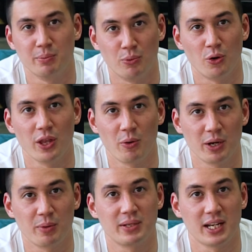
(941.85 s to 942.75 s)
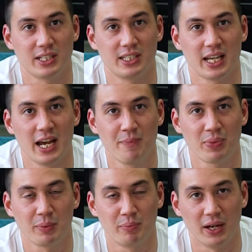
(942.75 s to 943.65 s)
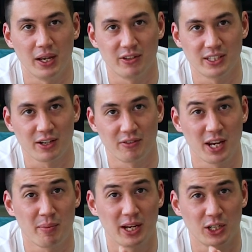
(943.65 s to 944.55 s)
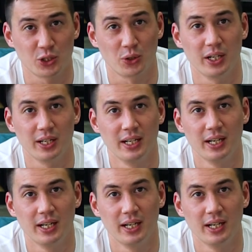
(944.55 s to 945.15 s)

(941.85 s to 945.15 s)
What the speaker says: more that we could potentially say, but for the sake of keeping it short,